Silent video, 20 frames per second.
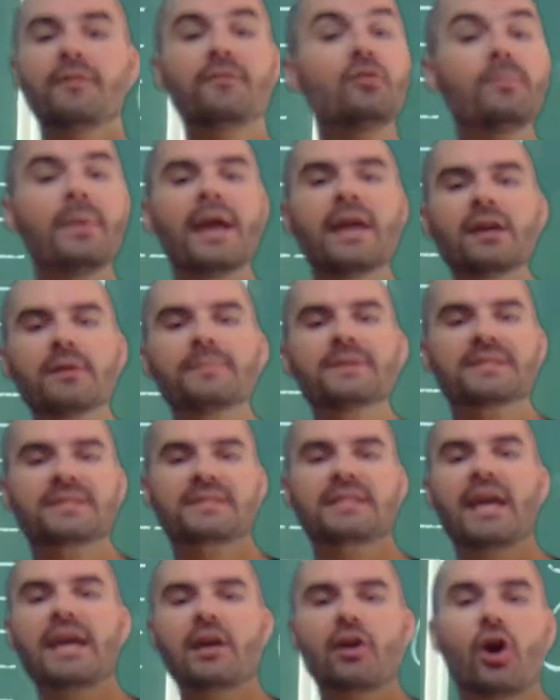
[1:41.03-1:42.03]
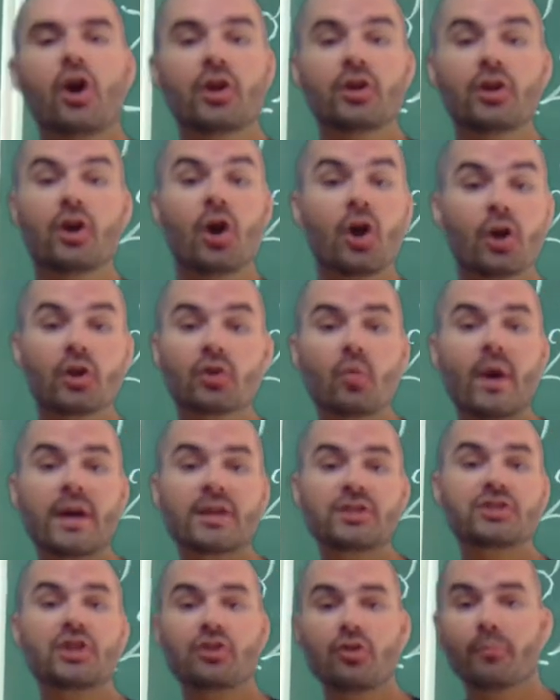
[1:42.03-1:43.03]
you make a mistake on a hard
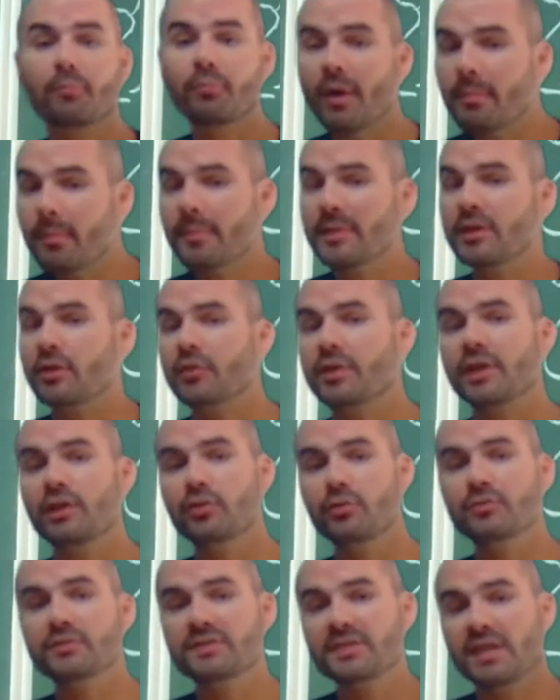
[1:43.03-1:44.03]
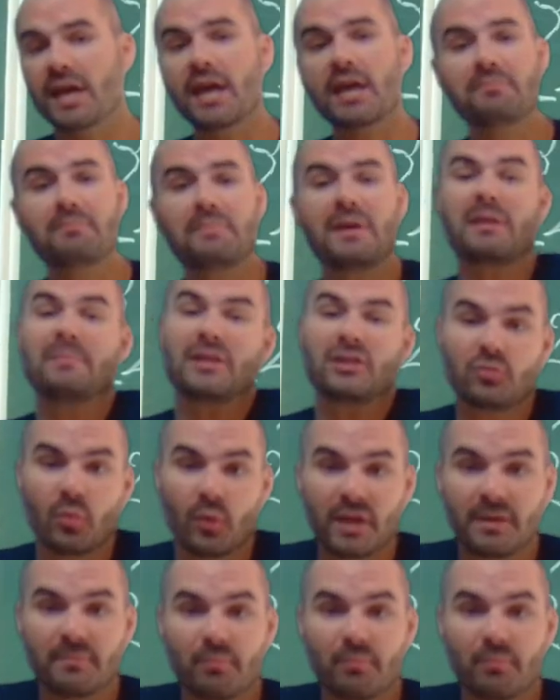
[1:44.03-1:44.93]
question, you'll probably only lose 10, maybe 20